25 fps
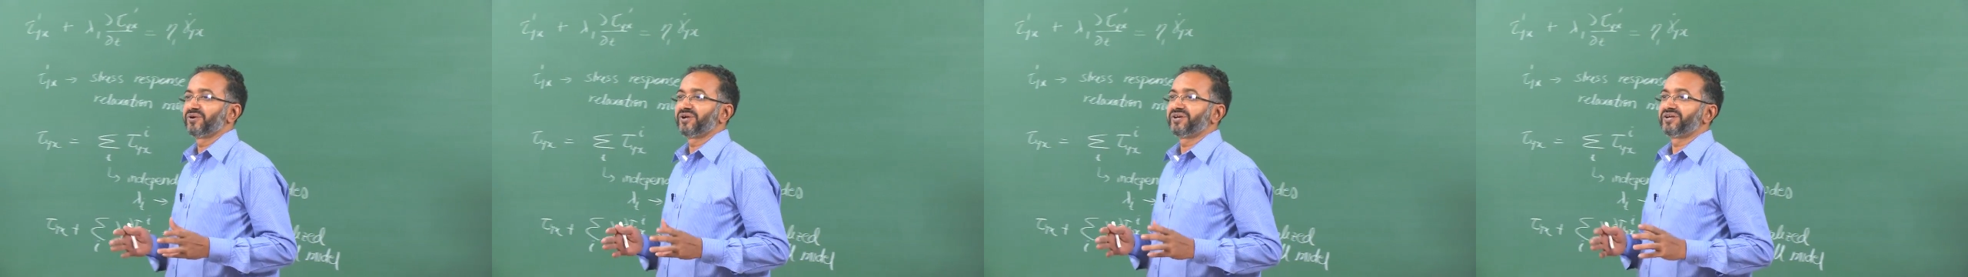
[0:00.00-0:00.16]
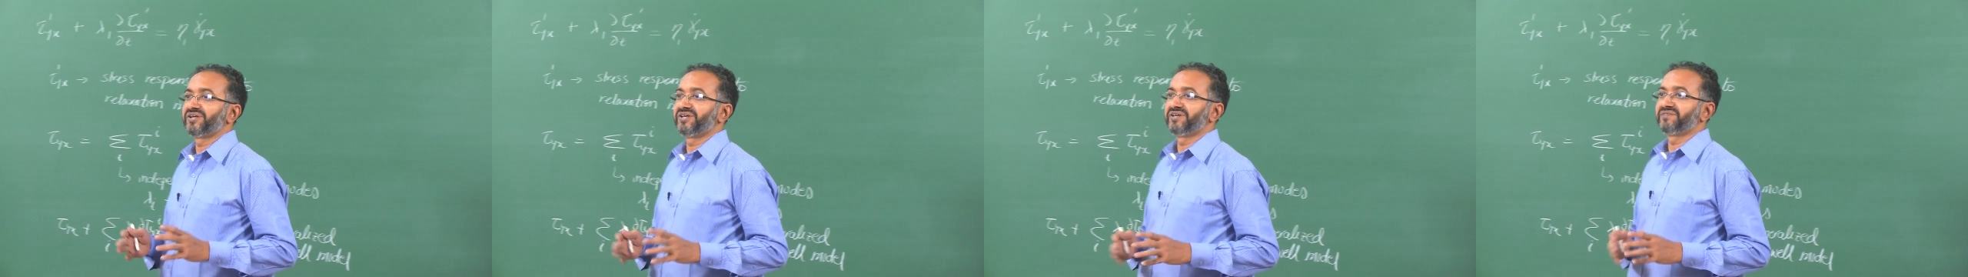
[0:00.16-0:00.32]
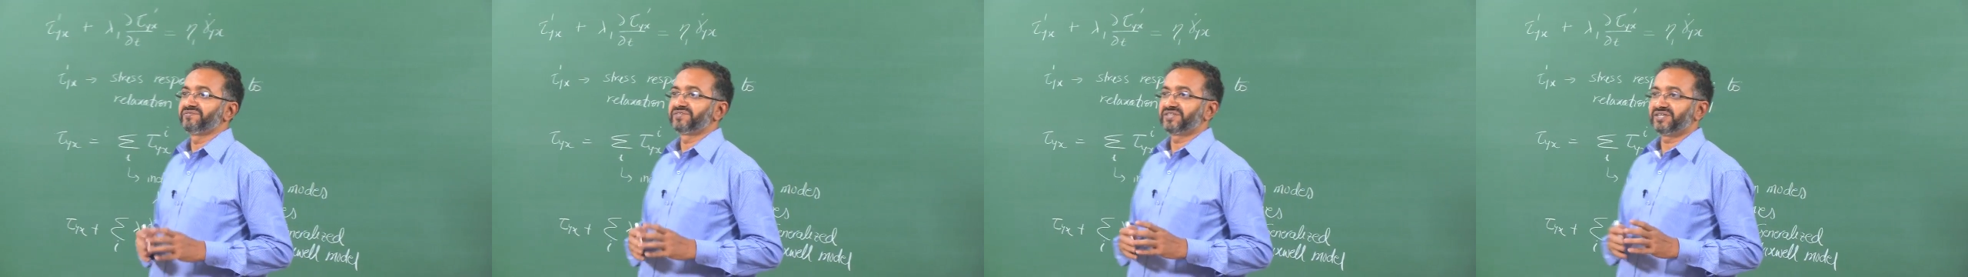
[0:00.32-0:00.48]

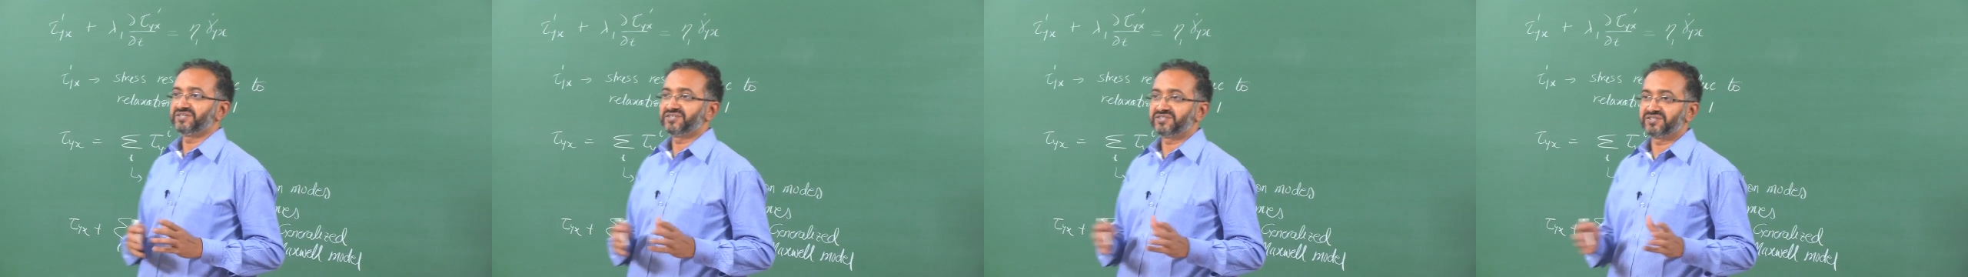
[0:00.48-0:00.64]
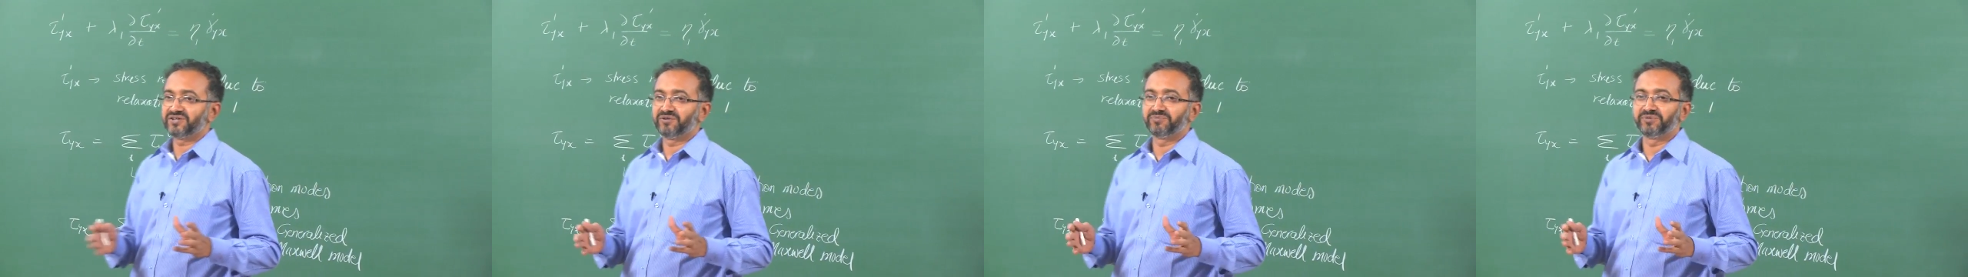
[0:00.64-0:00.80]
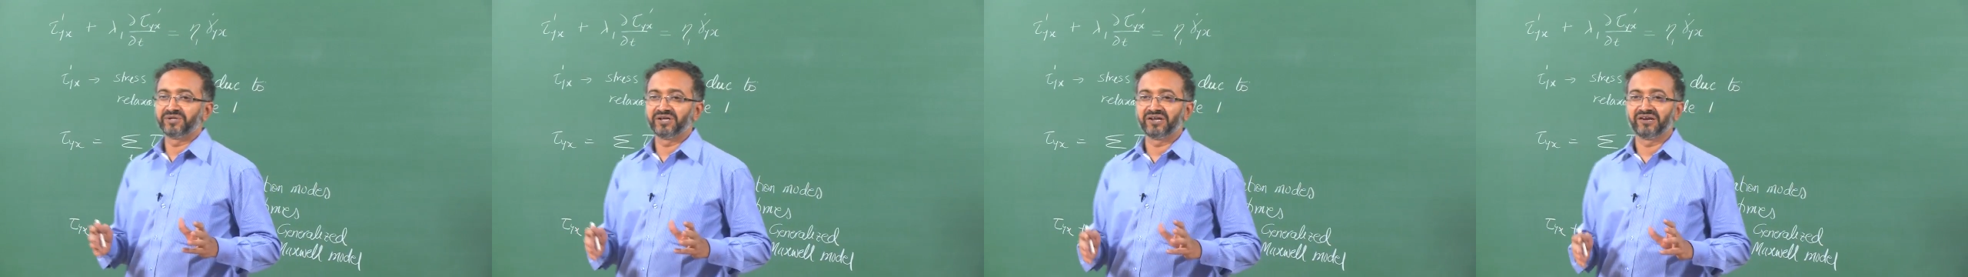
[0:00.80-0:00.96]
it gives us
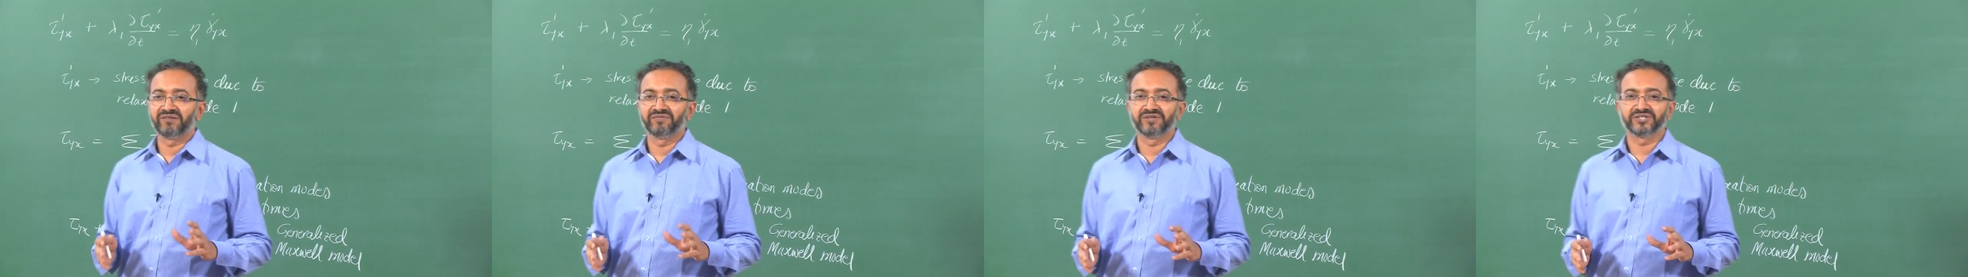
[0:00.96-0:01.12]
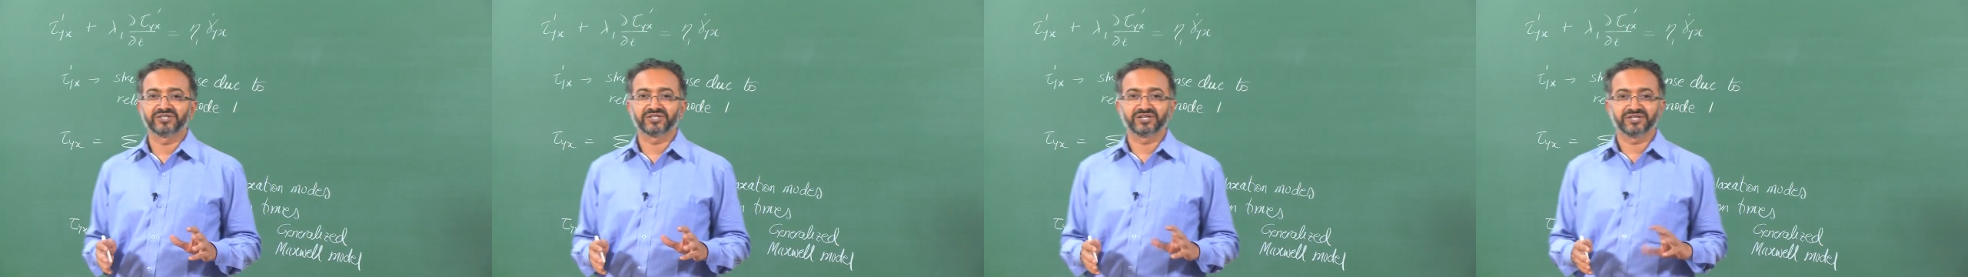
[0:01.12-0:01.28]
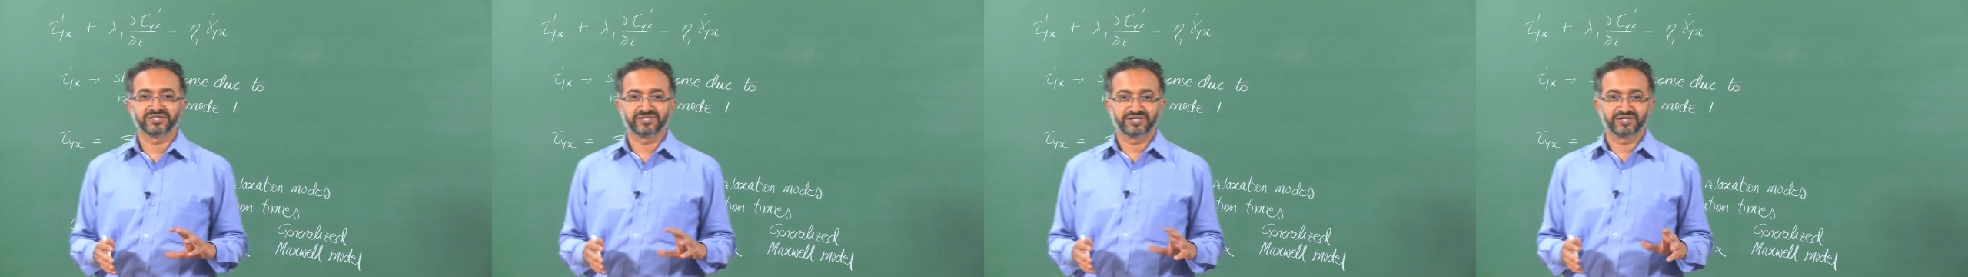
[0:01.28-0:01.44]
terminal
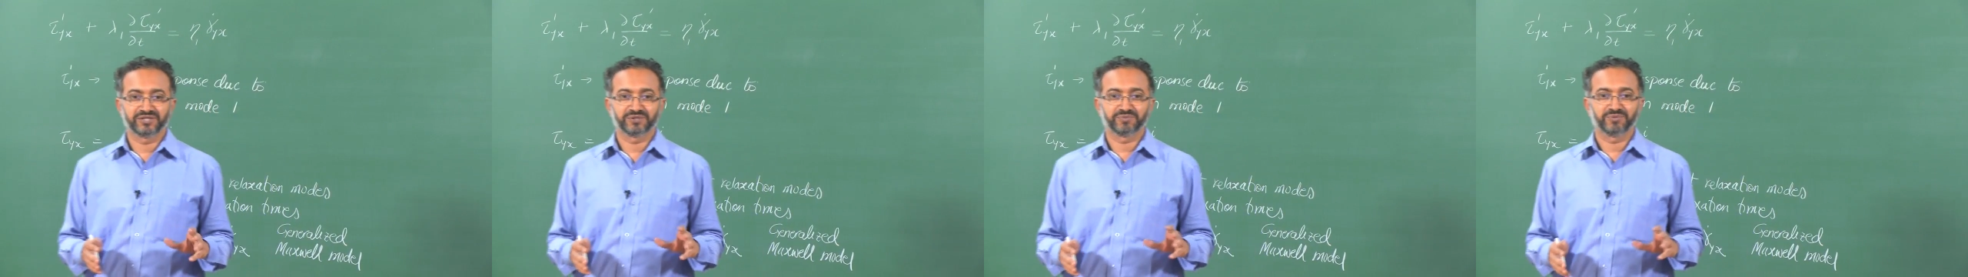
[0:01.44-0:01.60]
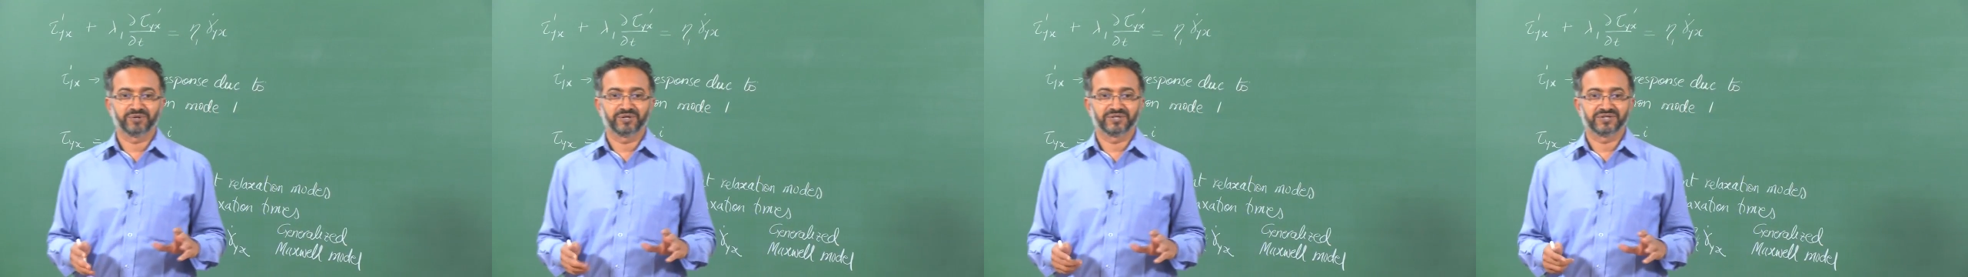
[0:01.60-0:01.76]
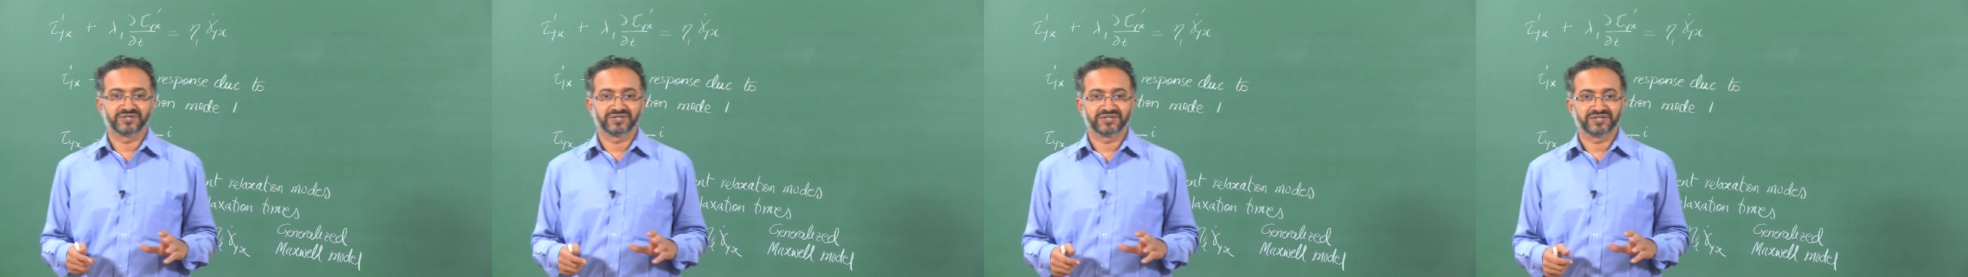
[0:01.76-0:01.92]
viscous
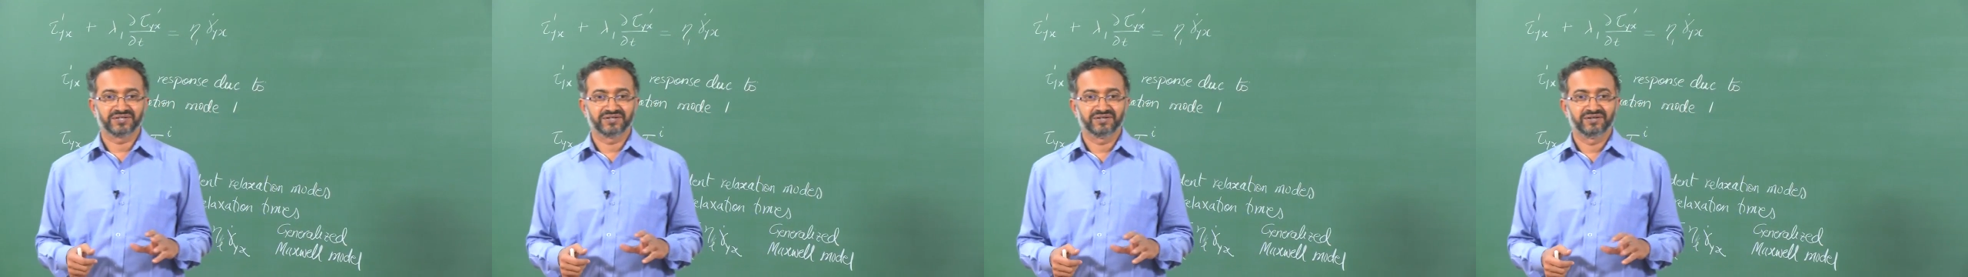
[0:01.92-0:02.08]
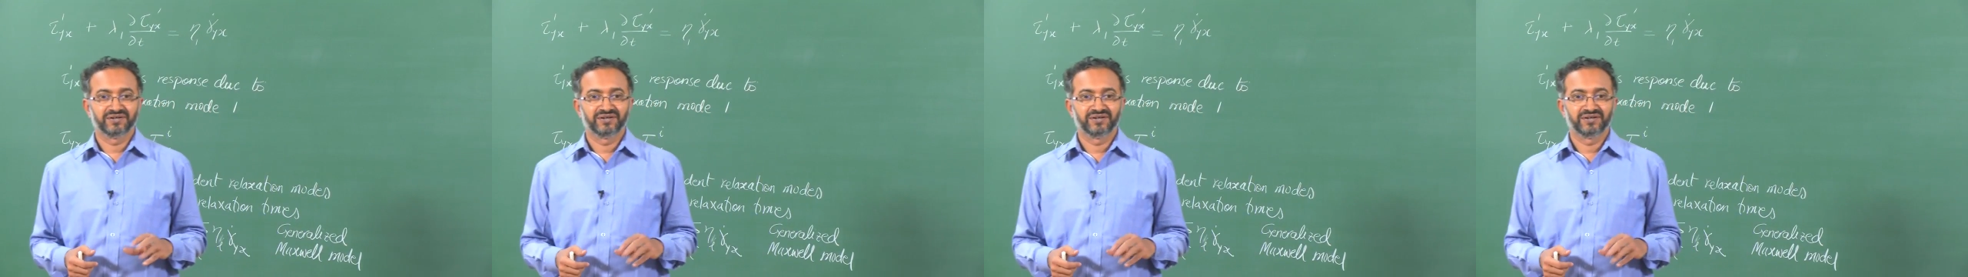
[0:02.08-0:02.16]
response.